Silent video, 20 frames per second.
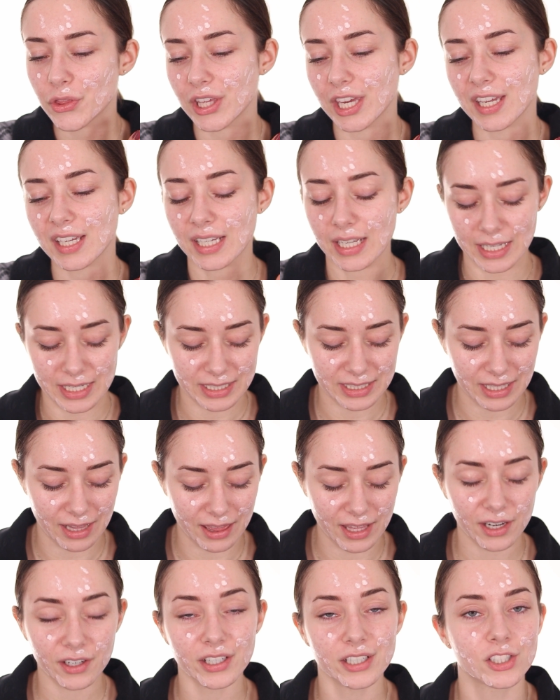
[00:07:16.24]
thing is,
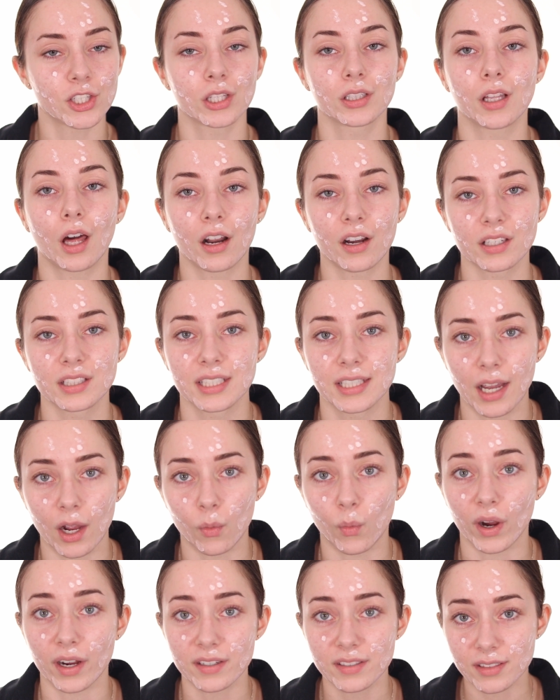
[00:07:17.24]
there is a lot of
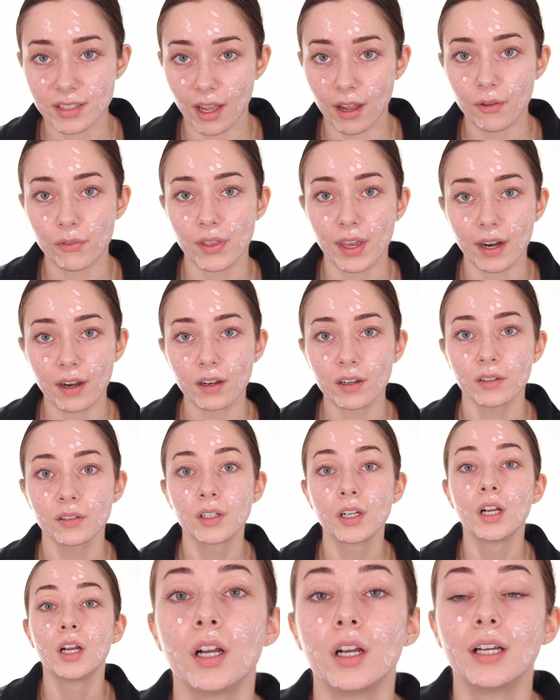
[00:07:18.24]
DIYs out there.
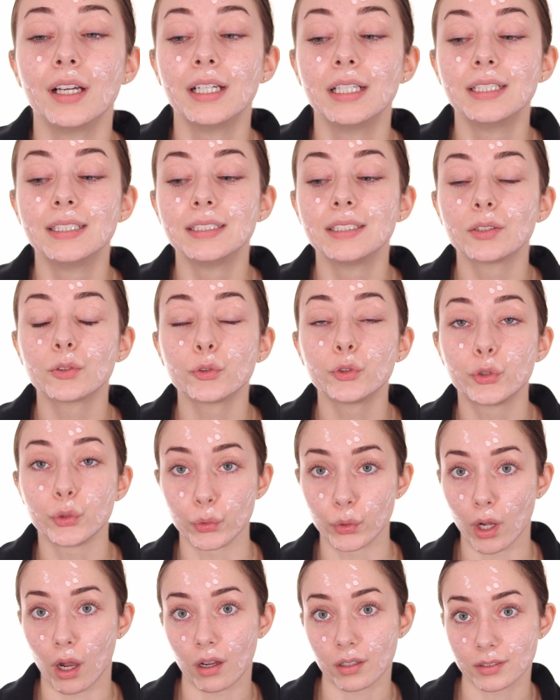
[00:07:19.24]
Do
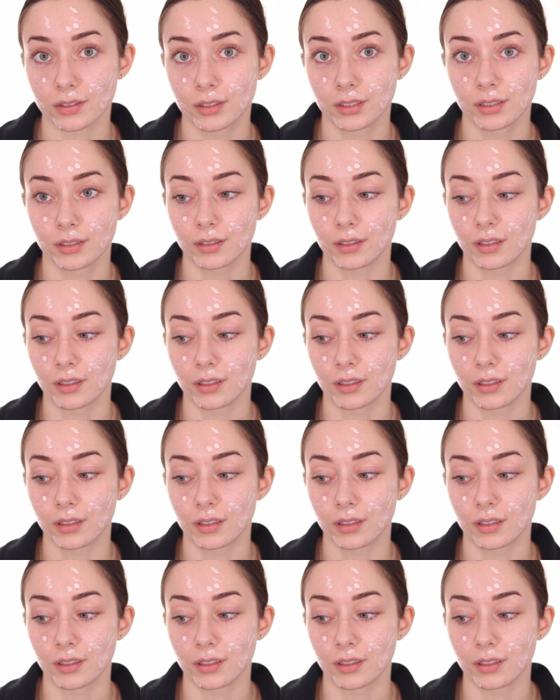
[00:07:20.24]
not.